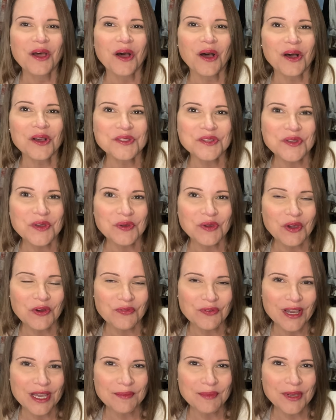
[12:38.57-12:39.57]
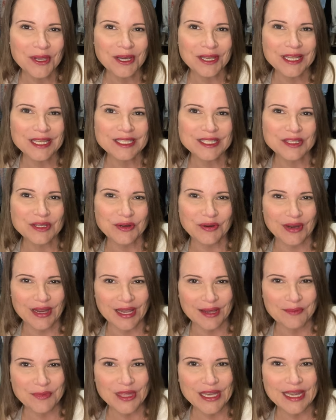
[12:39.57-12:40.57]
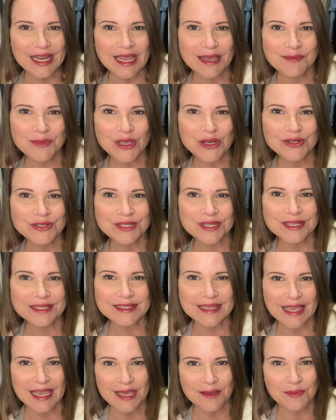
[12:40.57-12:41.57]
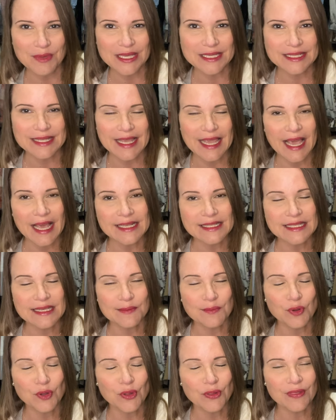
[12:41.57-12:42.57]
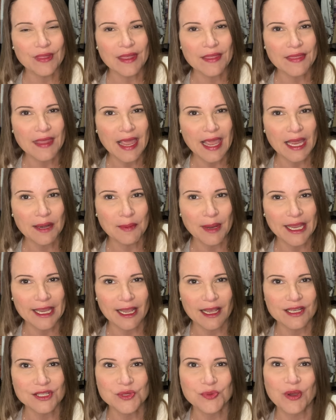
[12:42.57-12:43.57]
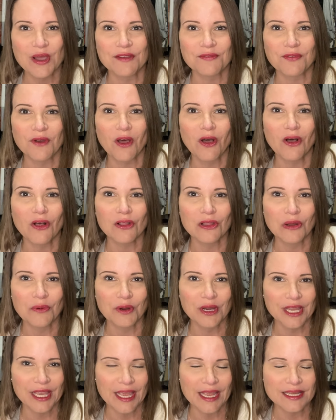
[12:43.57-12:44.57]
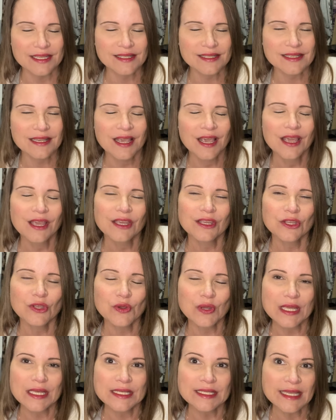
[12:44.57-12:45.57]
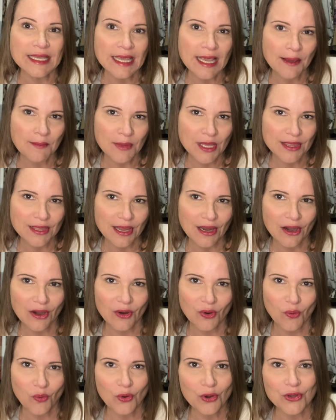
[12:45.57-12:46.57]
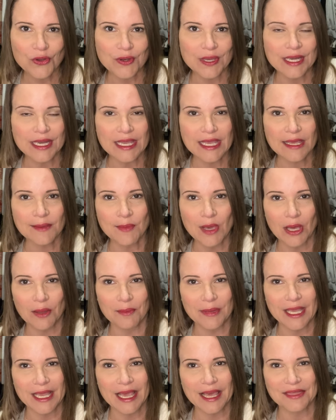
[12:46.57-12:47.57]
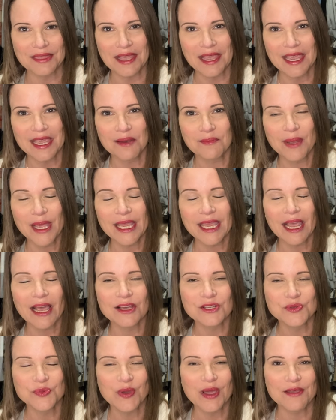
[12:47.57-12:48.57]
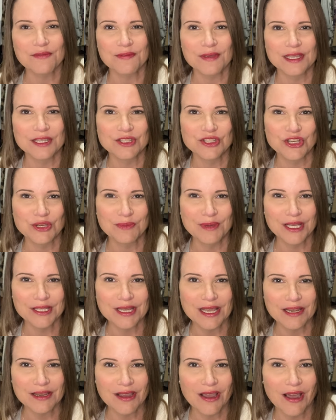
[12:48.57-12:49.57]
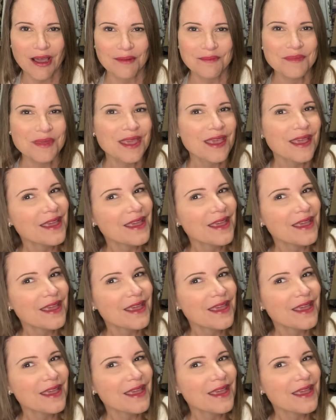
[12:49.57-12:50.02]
Also, go find me on Instagram. The name there's the same. It's the at symbol, then the handbag housewife, all lowercase. You can D M me there, or you can email me at the handbag housewife at gmail dot com.